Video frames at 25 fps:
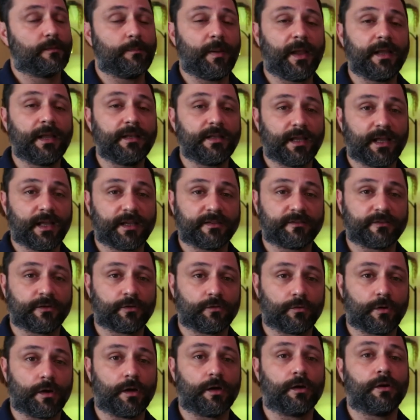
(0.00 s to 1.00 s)
The painting has to
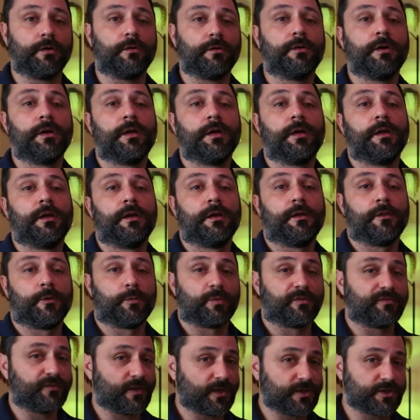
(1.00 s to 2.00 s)
grow, the
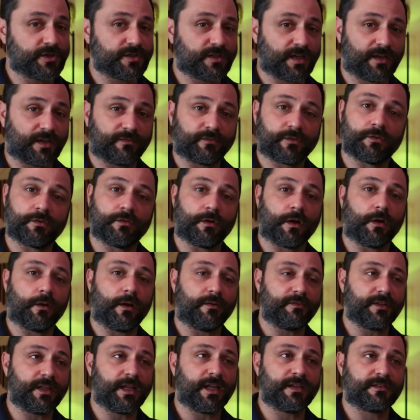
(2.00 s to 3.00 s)
reflections have to grow,
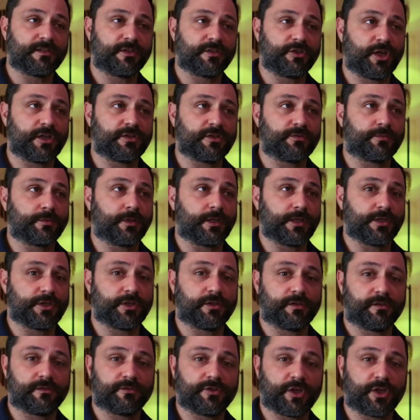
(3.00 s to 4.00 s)
everything has to change in
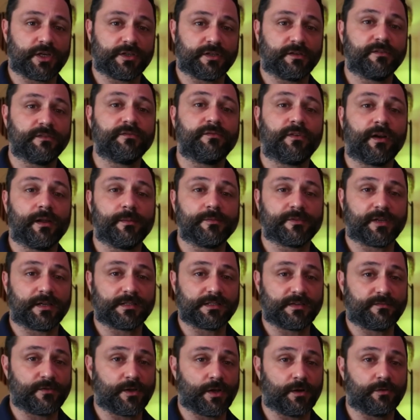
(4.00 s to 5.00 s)
relation to the changing frame
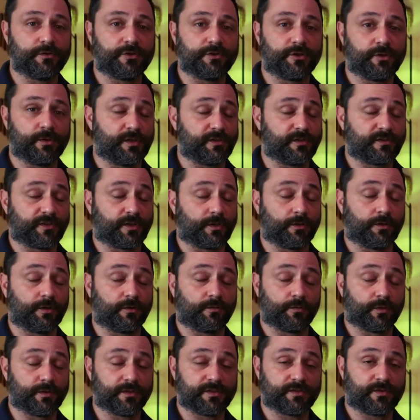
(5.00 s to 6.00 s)
size. If you don't do it, it's gonna look
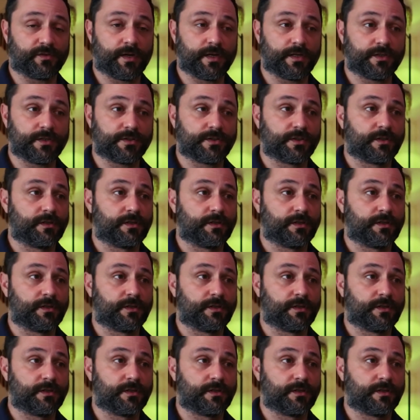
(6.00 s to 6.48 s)
really strange.